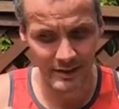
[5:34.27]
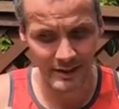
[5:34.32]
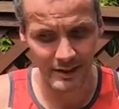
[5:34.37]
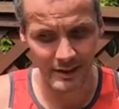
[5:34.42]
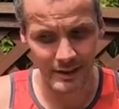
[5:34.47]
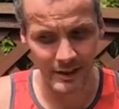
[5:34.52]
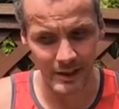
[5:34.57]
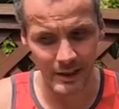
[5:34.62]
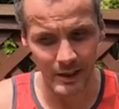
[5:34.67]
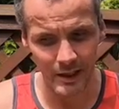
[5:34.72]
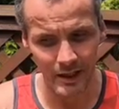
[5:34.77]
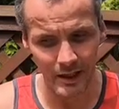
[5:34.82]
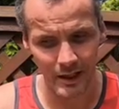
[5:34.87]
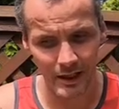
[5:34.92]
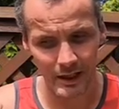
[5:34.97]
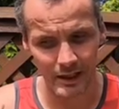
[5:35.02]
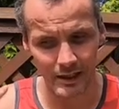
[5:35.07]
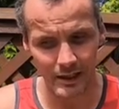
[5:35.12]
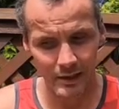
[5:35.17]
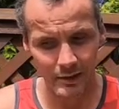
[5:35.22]
Uh,
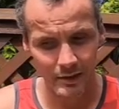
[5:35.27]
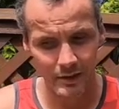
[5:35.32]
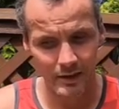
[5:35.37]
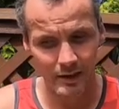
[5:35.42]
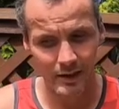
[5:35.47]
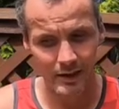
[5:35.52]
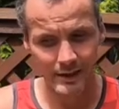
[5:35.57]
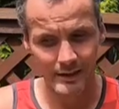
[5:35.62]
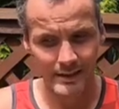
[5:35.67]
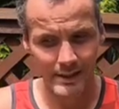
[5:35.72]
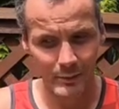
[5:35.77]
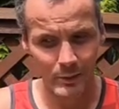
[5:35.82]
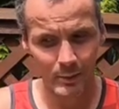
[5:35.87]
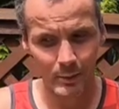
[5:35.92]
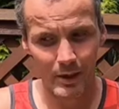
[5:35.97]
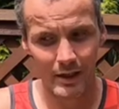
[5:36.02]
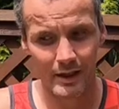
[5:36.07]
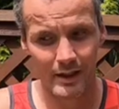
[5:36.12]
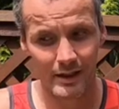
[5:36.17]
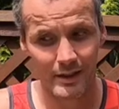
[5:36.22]
I see with my
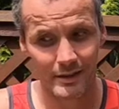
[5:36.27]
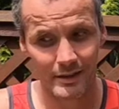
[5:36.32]
hands.